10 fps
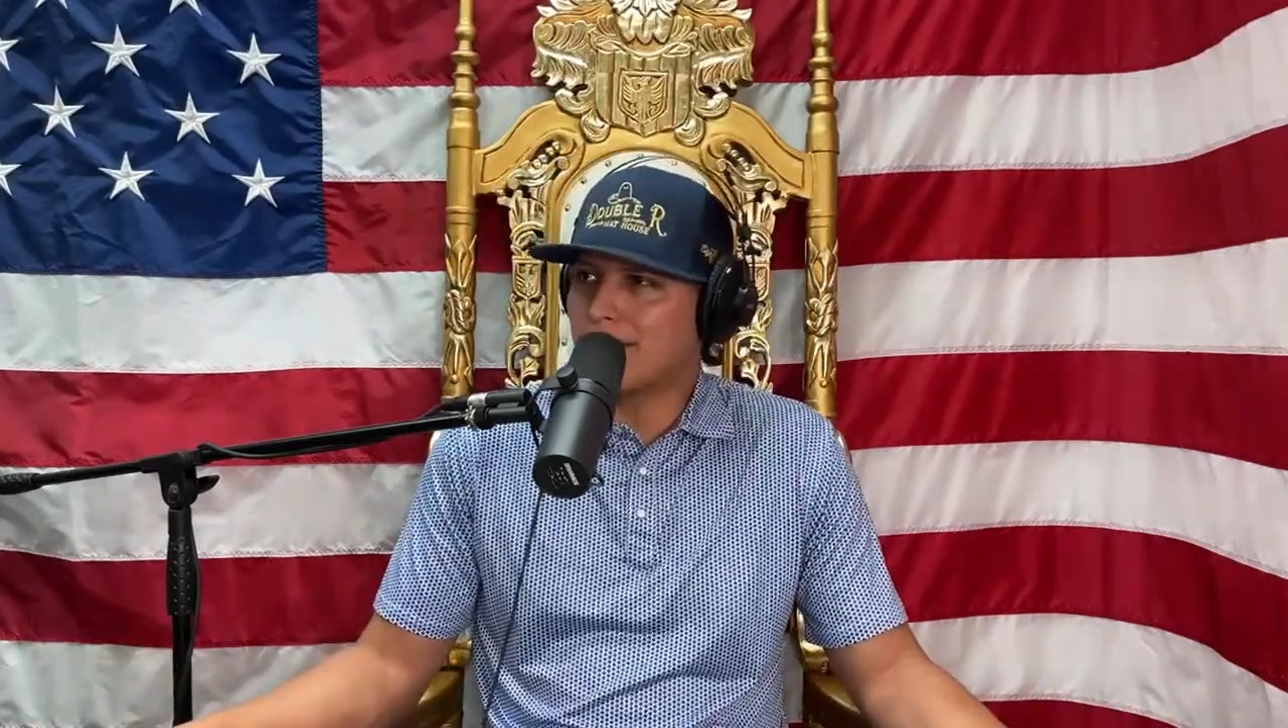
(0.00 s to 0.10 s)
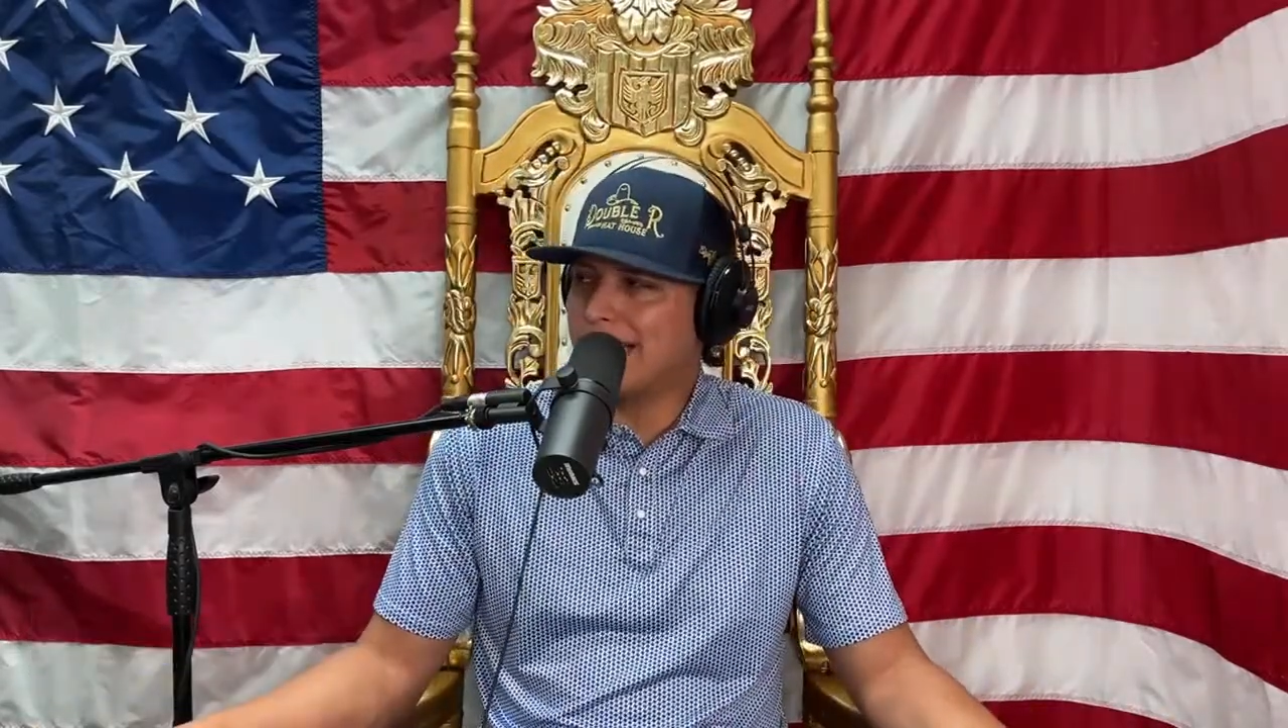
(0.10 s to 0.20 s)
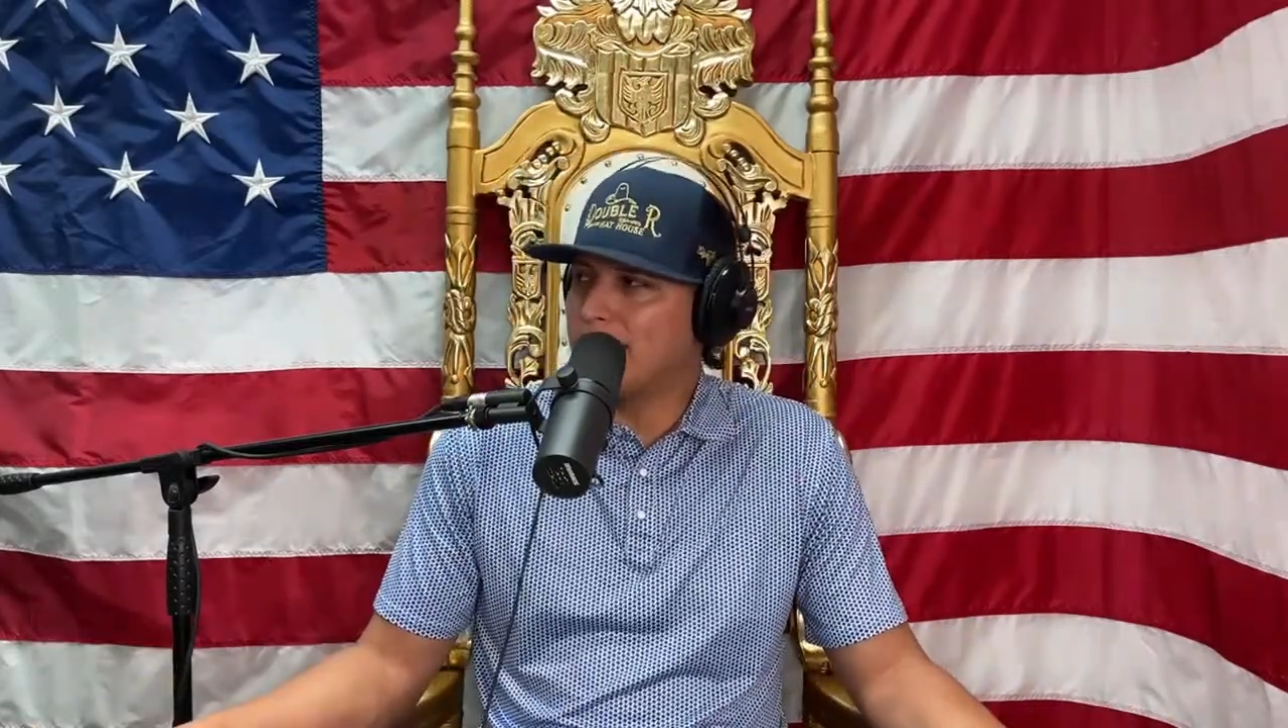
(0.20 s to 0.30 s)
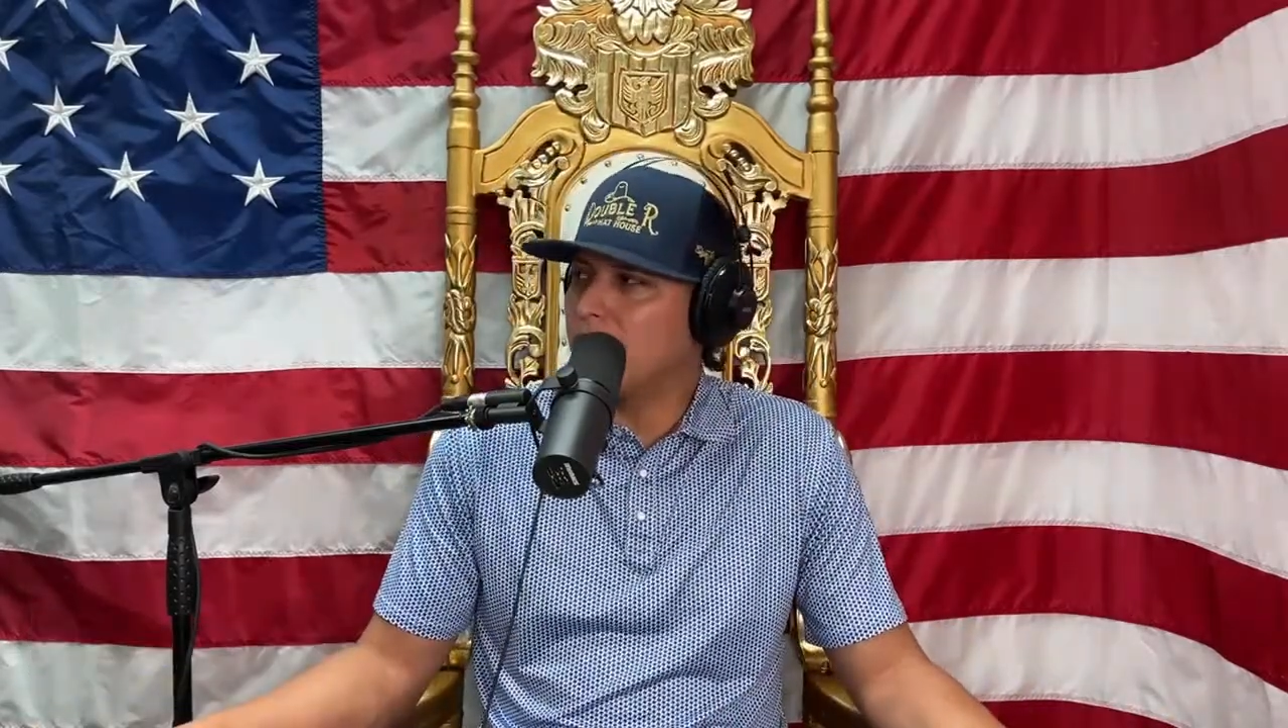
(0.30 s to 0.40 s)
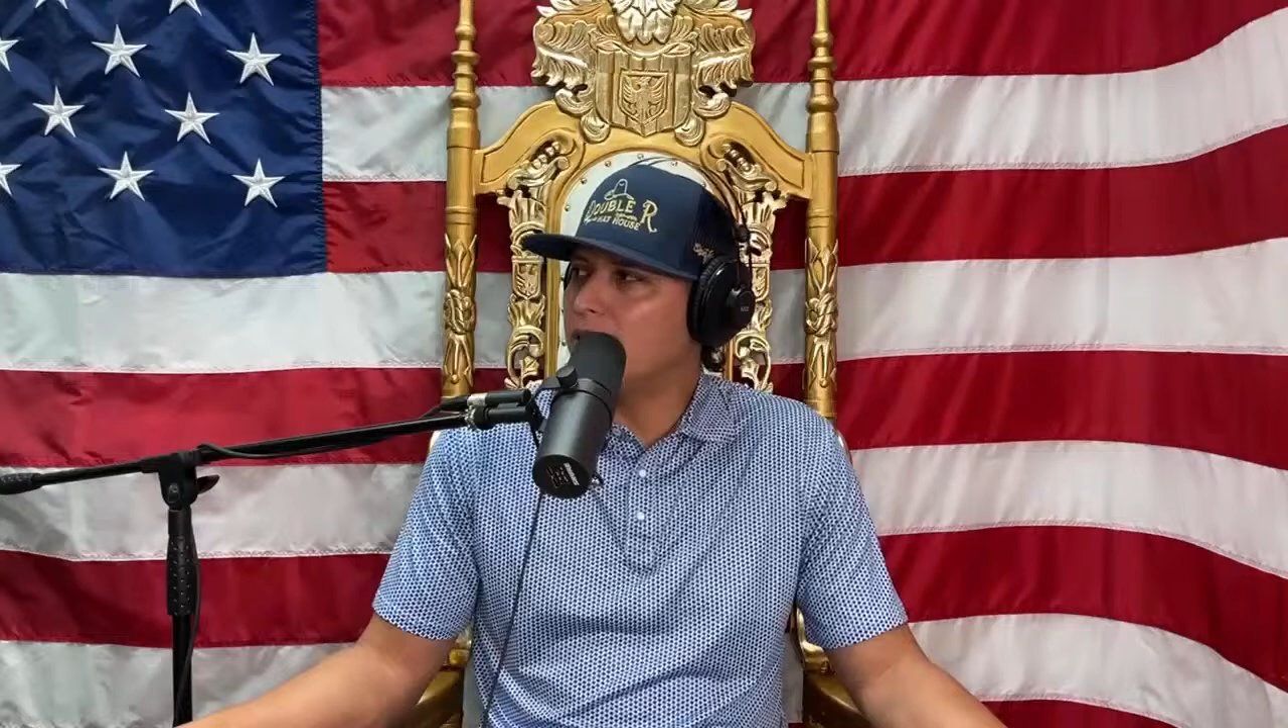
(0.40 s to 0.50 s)

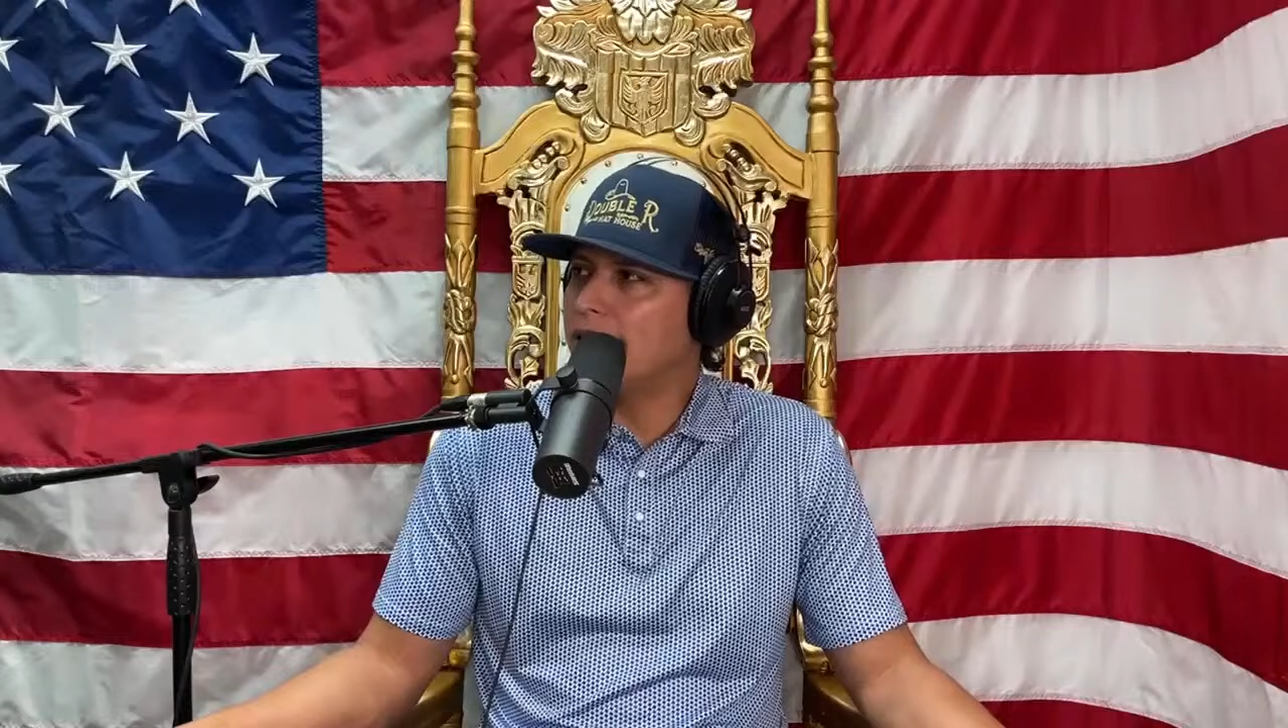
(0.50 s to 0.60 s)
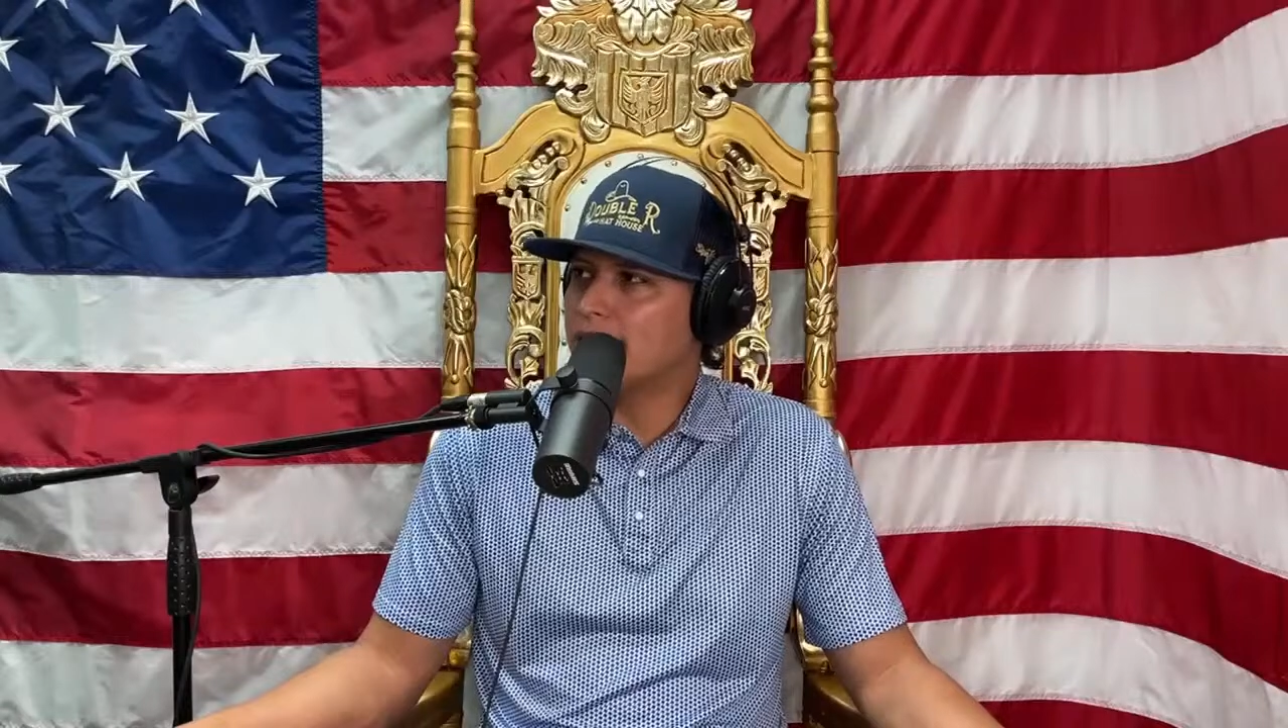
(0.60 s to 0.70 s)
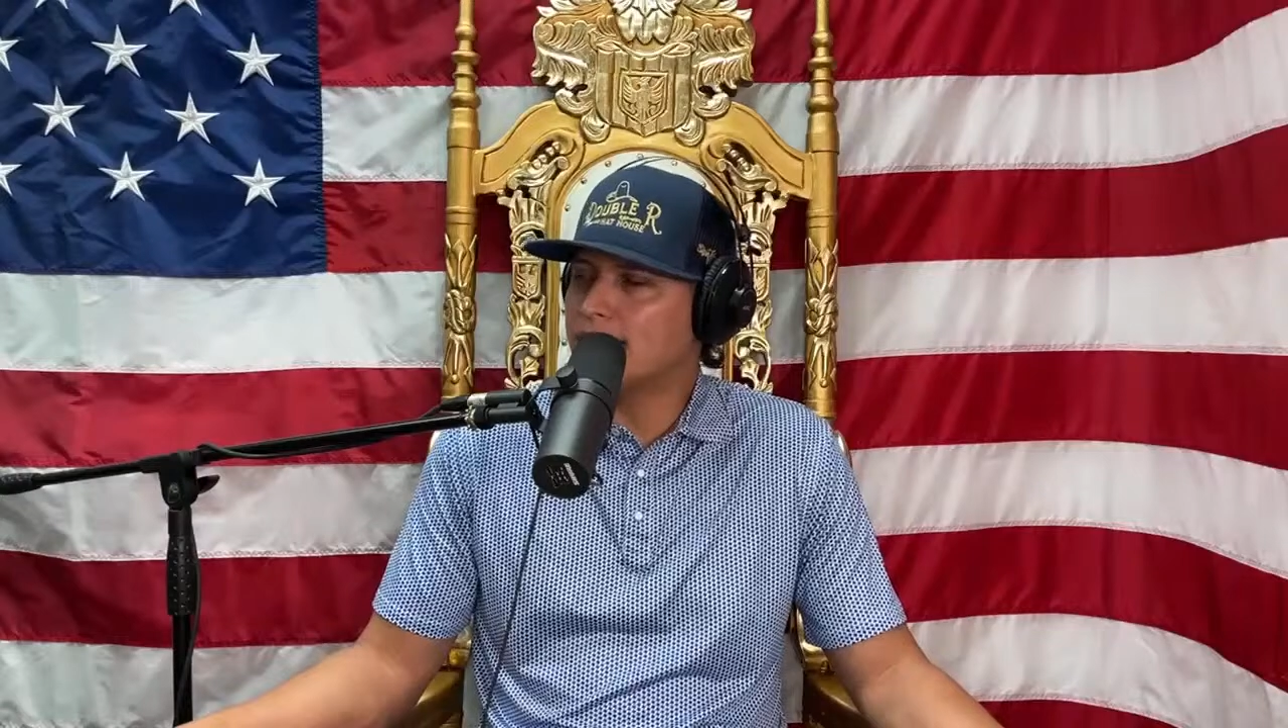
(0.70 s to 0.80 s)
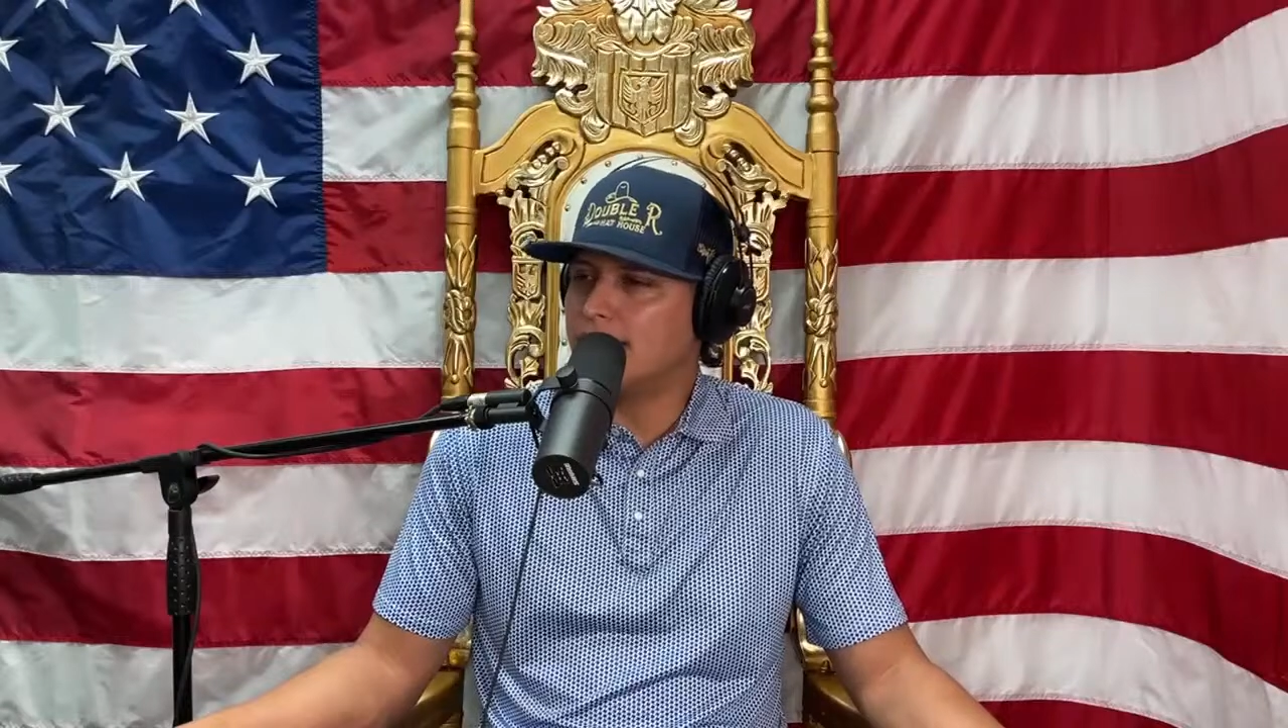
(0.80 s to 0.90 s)
grandpa has